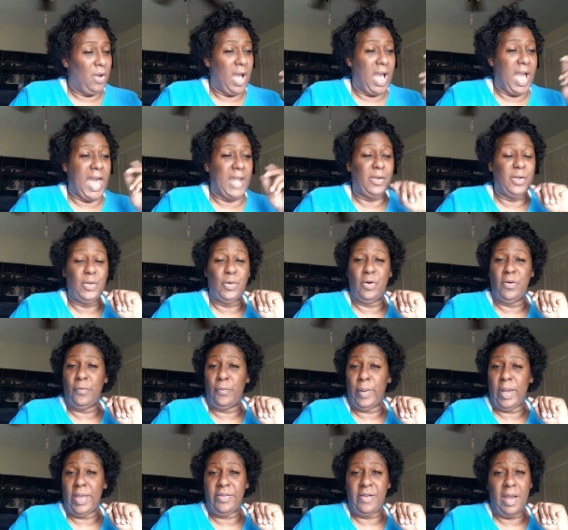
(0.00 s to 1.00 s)
I don't know if
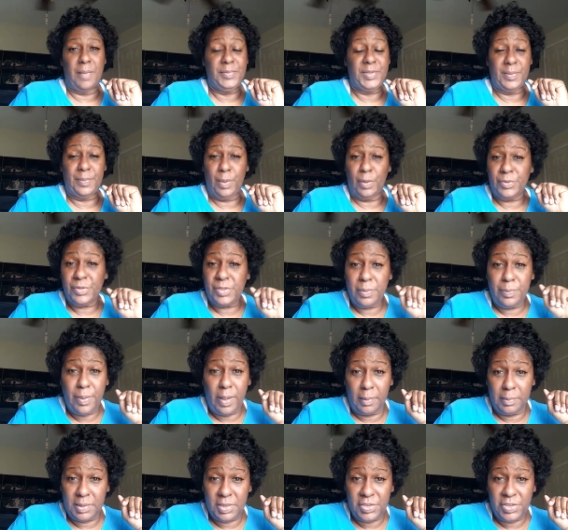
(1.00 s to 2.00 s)
whether I'm supposed to
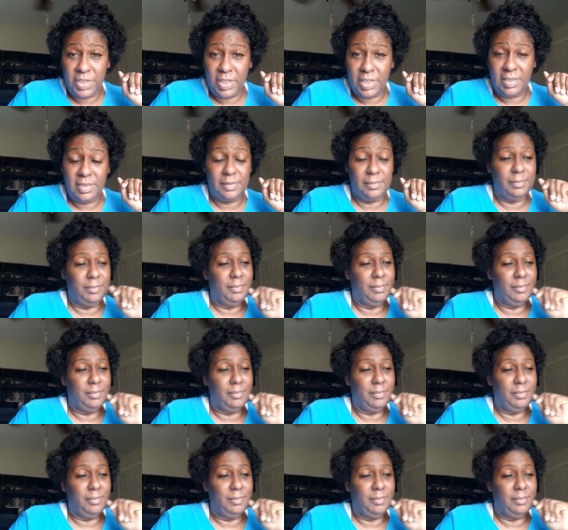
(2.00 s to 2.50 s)
publish it,